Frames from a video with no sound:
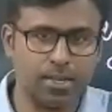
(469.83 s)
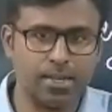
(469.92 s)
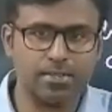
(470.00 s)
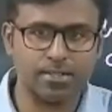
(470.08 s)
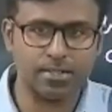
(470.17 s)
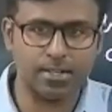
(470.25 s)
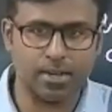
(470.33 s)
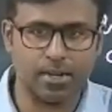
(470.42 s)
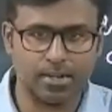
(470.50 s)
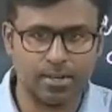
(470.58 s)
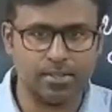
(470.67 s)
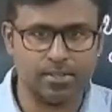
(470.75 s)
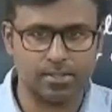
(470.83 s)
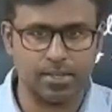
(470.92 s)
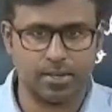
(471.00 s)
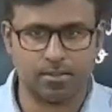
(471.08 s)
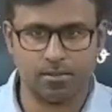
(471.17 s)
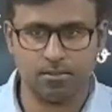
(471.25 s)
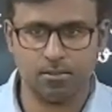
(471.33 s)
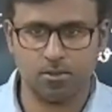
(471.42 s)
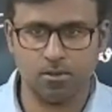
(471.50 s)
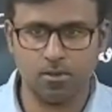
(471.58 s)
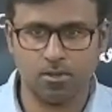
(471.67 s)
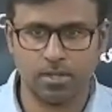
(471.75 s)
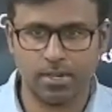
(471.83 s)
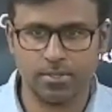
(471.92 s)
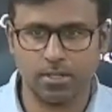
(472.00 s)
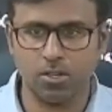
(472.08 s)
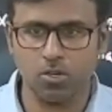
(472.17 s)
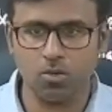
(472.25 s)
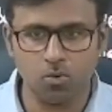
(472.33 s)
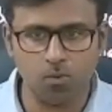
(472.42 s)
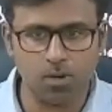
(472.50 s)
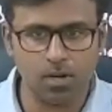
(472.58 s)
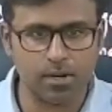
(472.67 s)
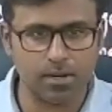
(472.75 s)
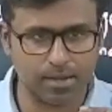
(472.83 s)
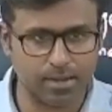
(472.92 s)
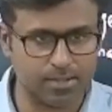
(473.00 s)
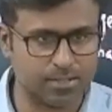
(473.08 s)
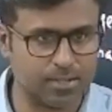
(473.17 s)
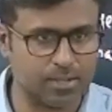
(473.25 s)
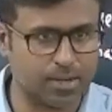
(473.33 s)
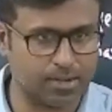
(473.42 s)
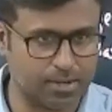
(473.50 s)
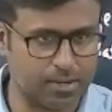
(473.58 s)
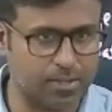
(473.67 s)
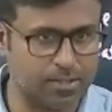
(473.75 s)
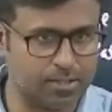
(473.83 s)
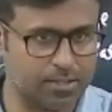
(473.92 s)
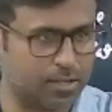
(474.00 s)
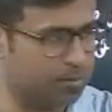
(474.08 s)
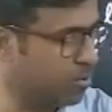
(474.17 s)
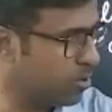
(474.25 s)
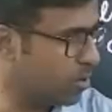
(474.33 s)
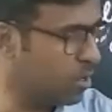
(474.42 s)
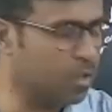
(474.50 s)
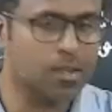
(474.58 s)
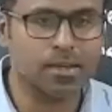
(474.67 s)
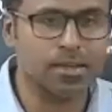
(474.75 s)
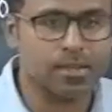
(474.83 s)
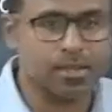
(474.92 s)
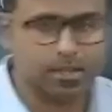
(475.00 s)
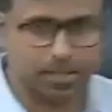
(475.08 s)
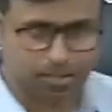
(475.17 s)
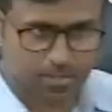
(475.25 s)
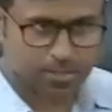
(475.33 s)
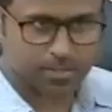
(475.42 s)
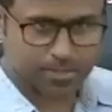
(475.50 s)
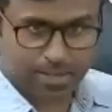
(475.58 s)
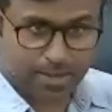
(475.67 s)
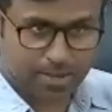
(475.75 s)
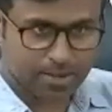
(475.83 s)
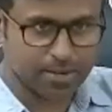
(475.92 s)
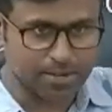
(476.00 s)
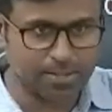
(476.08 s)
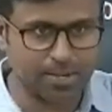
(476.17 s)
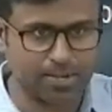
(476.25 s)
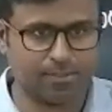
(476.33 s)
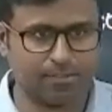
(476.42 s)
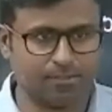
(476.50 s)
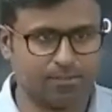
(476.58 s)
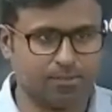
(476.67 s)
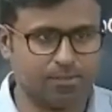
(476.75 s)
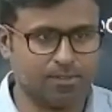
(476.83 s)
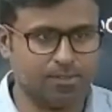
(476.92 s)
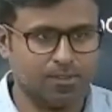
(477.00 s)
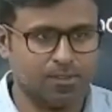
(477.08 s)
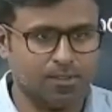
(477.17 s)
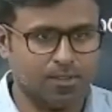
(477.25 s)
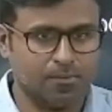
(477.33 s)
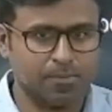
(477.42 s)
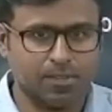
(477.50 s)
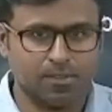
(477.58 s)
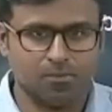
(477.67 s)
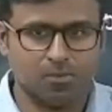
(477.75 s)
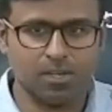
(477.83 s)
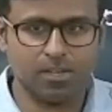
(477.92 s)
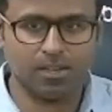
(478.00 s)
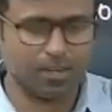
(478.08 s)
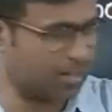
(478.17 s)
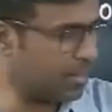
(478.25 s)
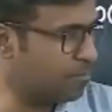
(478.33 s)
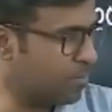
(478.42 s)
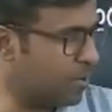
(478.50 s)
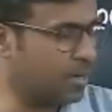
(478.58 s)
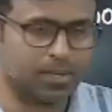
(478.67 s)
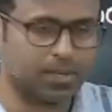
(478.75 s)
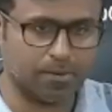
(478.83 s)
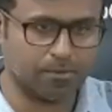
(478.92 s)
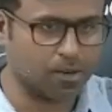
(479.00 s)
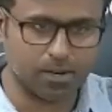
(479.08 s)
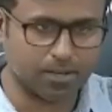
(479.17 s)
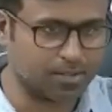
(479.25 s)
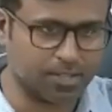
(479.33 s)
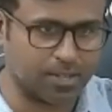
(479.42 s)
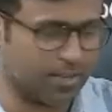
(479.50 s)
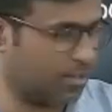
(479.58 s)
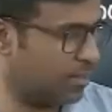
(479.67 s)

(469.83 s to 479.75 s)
NCERT is there. You know, there is a new world NCERT history book. This is there in that. We other point, I am not, see,